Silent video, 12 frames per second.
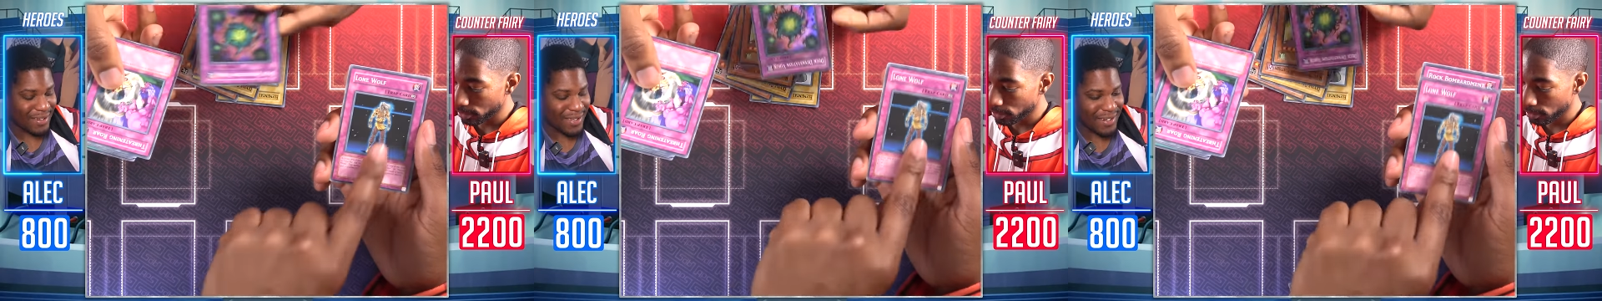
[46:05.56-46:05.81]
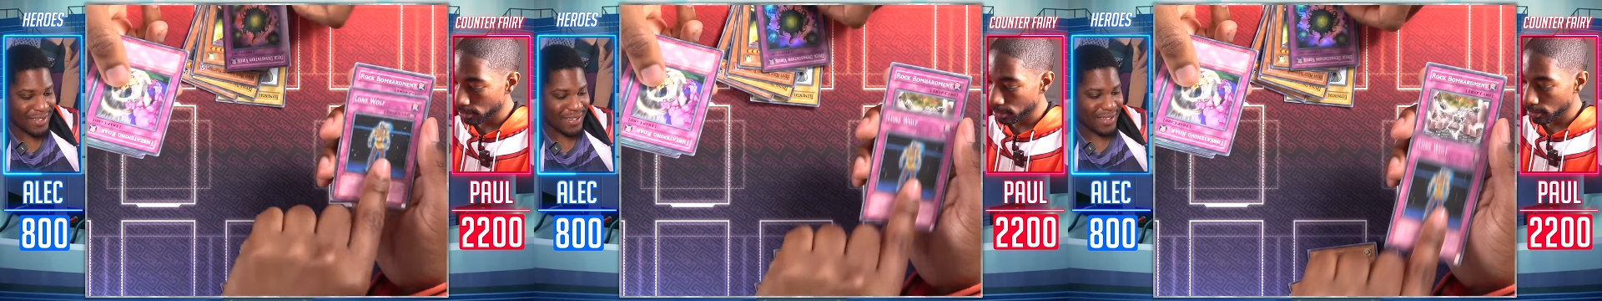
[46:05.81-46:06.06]
Speaker 1: I,
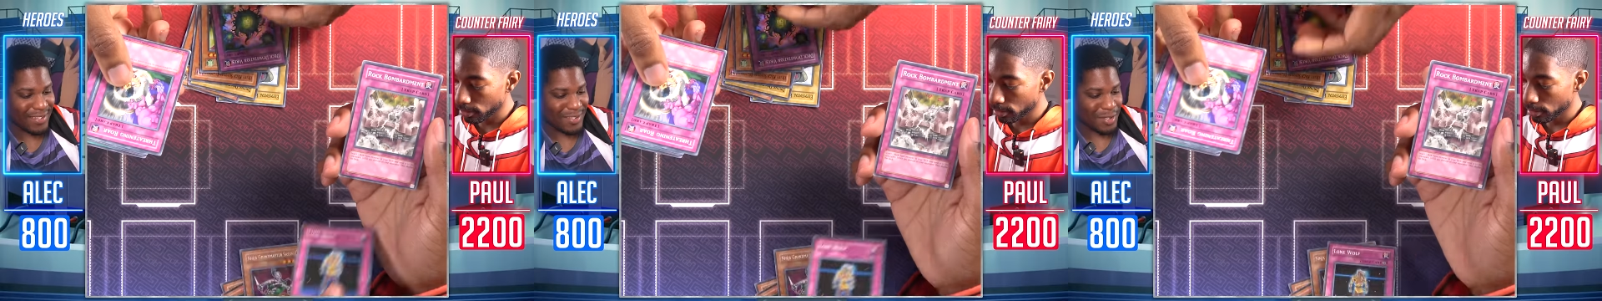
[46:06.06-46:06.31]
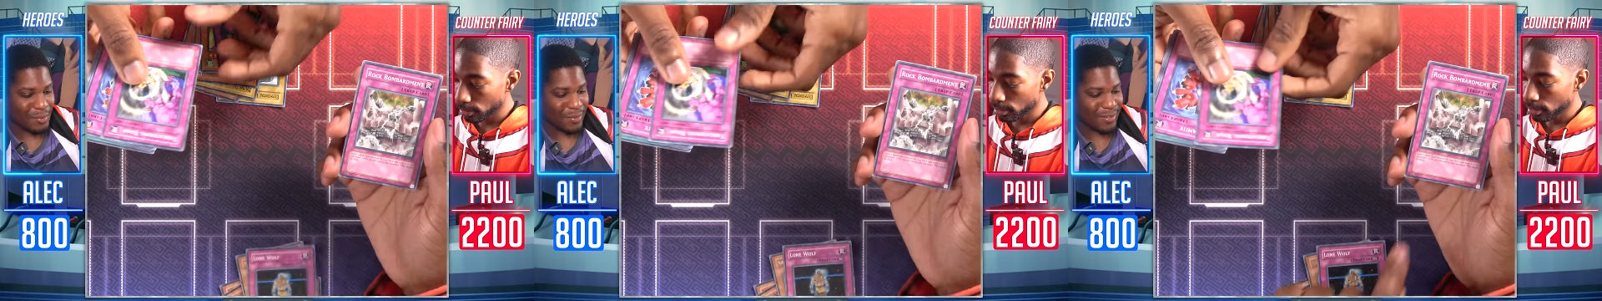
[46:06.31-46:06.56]
I, didn't
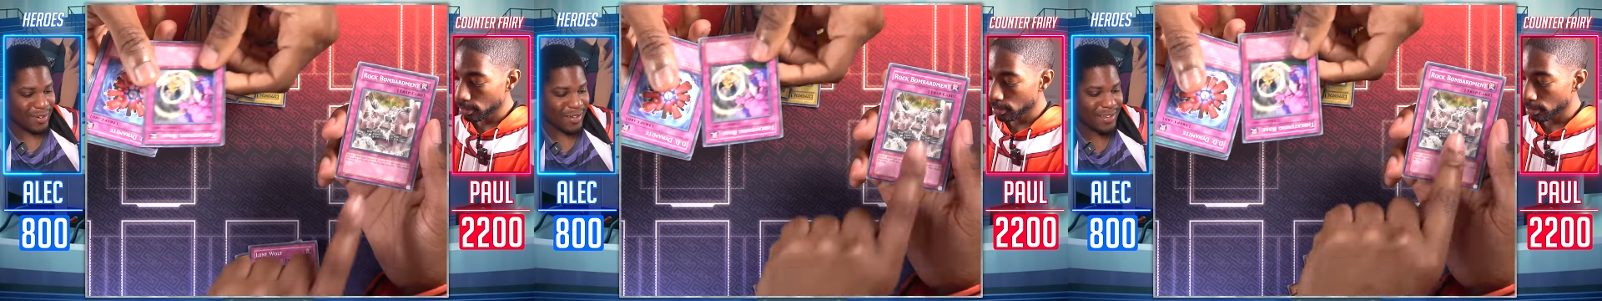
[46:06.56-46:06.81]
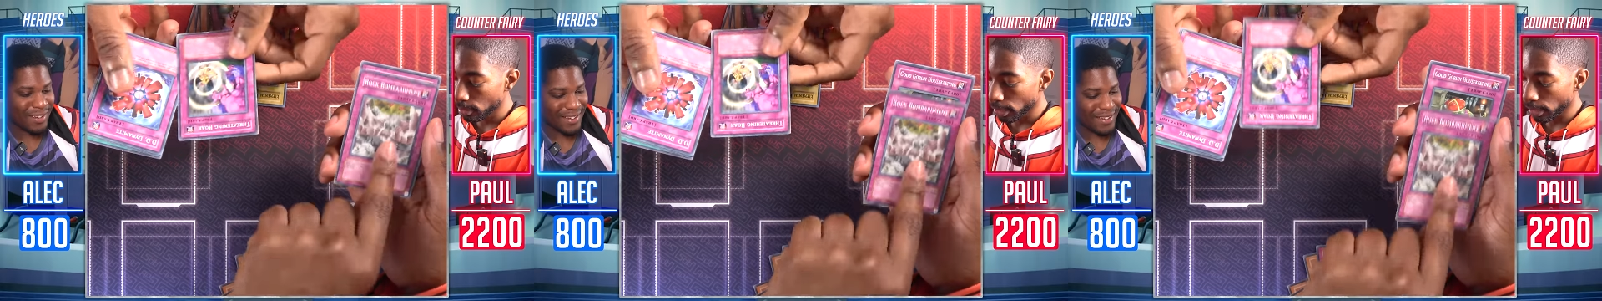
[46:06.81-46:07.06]
get a super
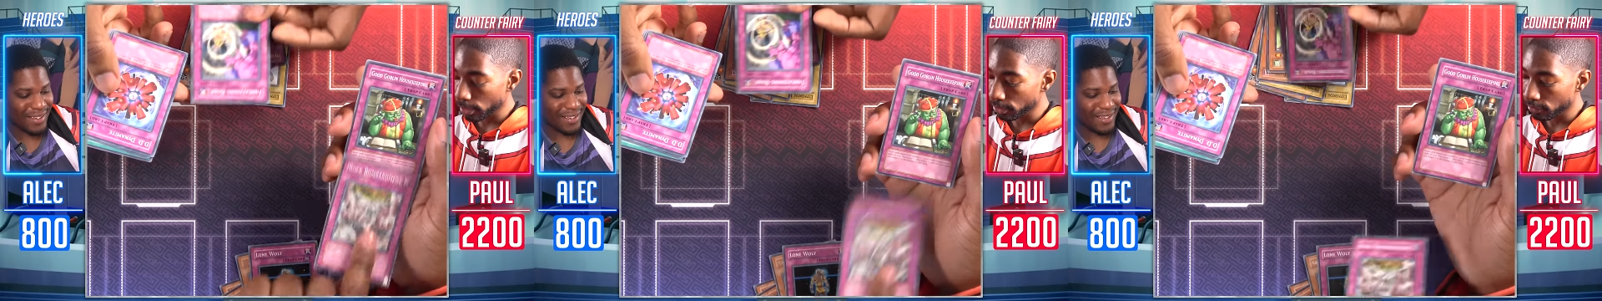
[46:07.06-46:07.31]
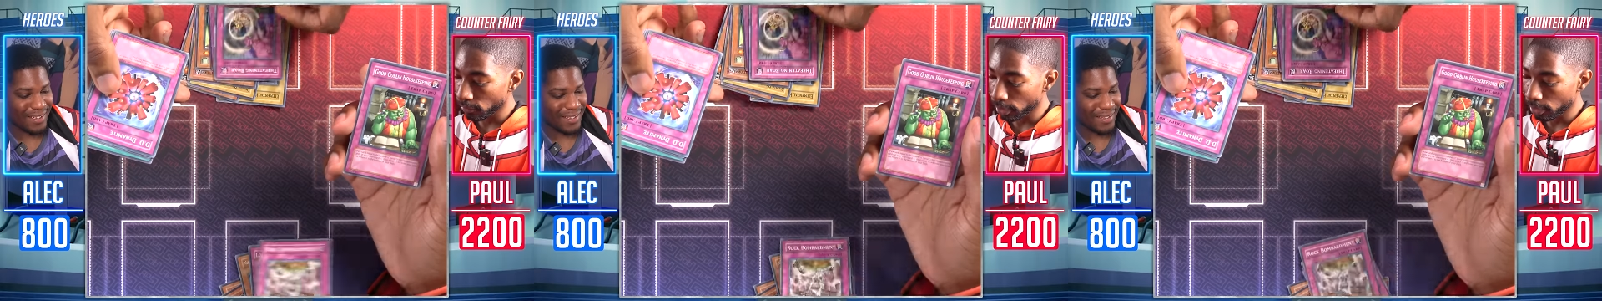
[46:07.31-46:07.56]
rare.
Speaker 2: I
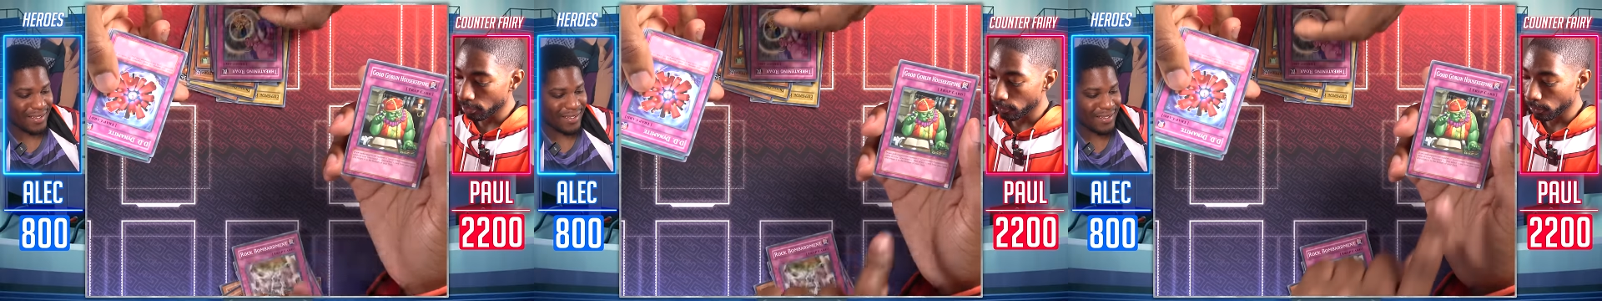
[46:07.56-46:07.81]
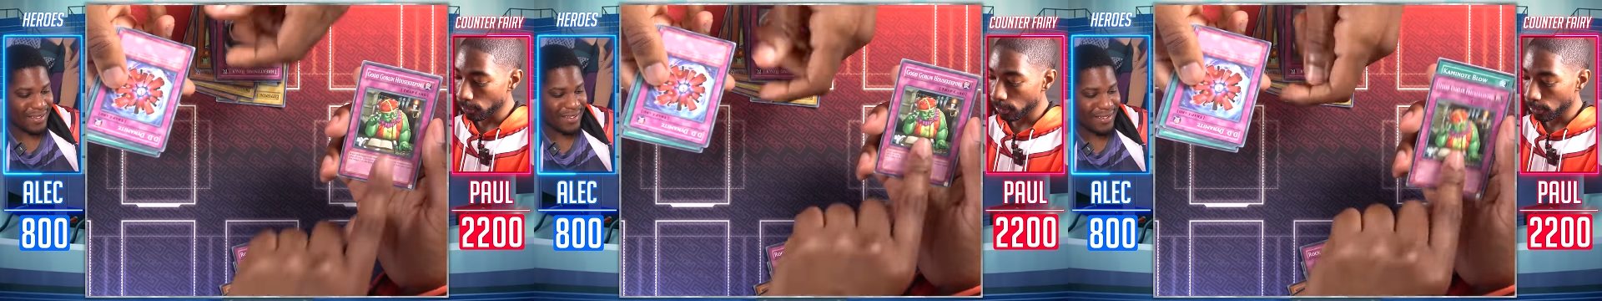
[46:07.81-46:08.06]
got
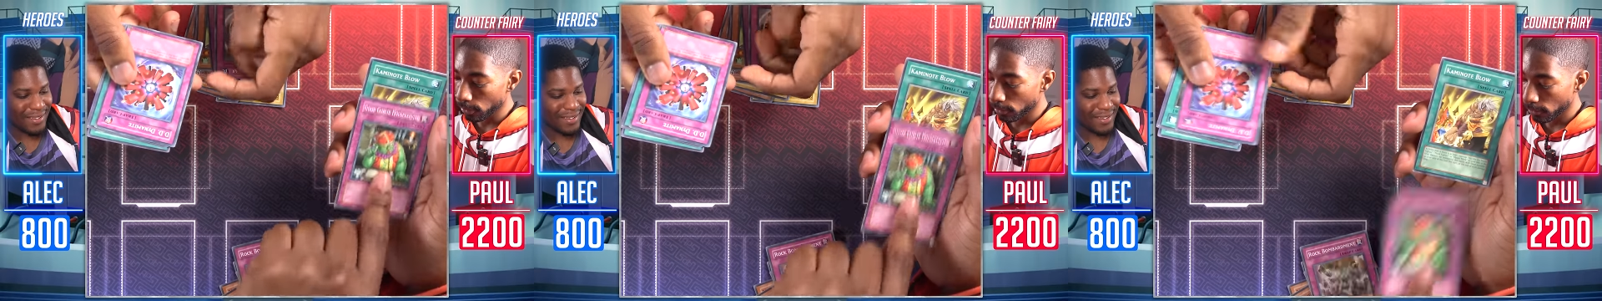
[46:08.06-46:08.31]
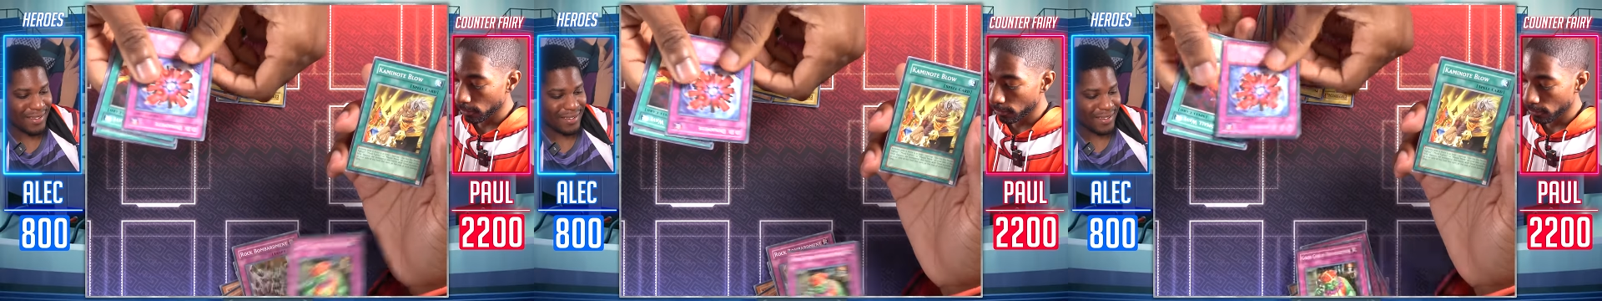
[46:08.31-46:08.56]
Threatening Roar.
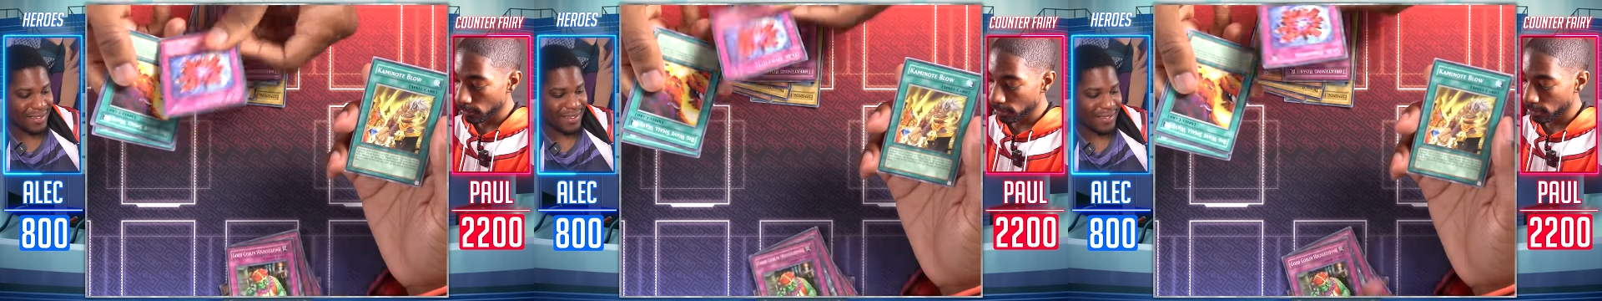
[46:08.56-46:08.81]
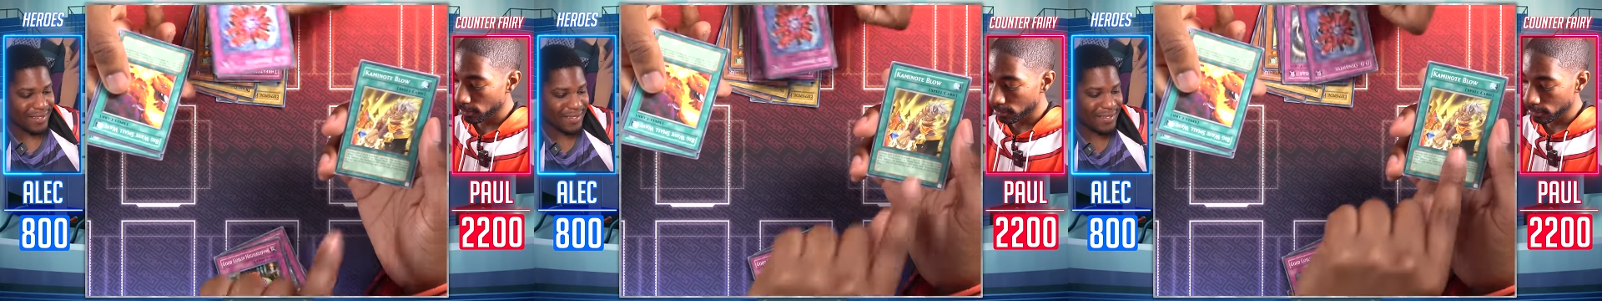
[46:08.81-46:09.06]

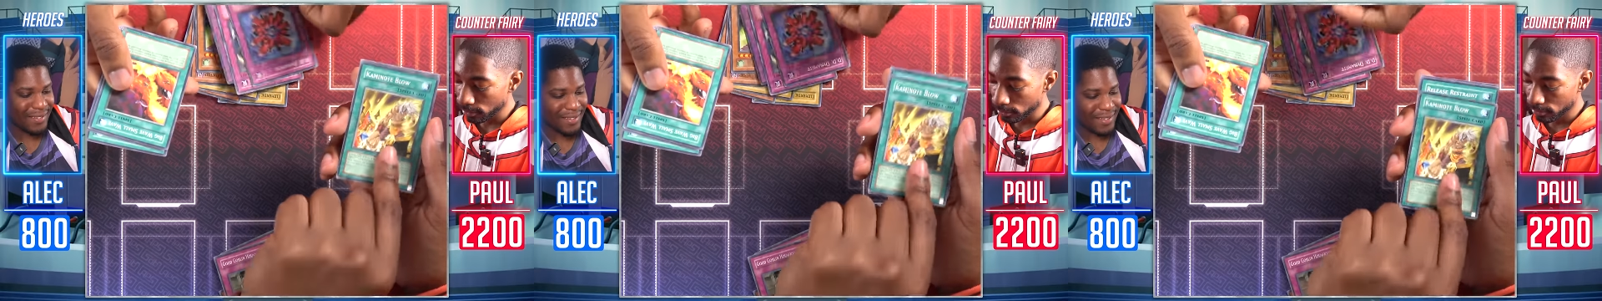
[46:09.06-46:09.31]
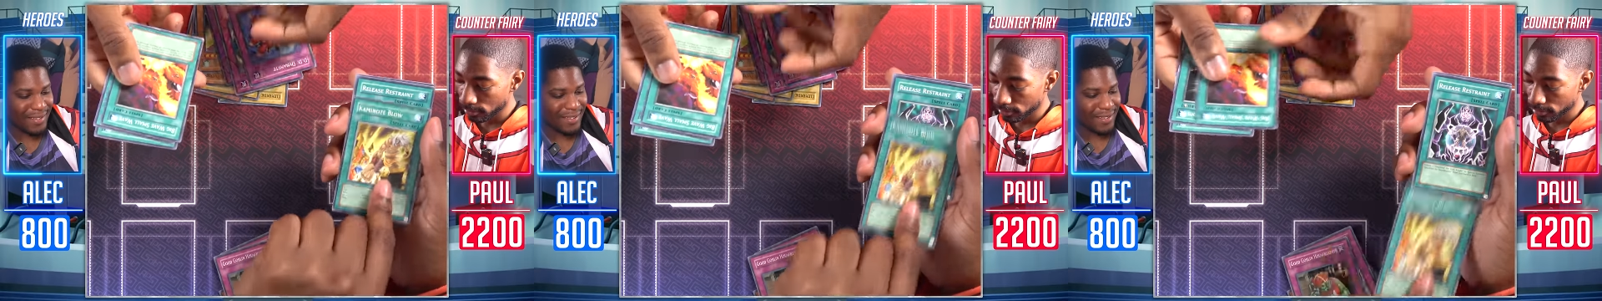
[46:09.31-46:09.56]

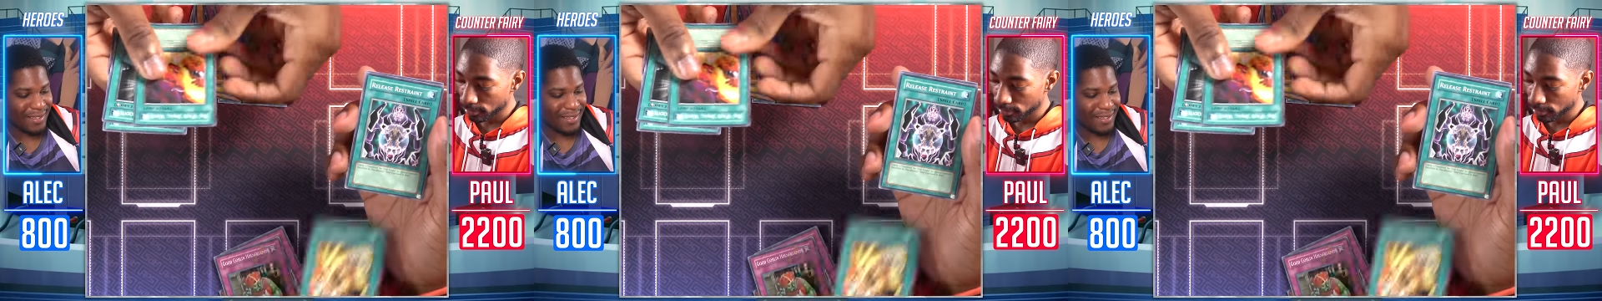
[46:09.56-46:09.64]
Huh.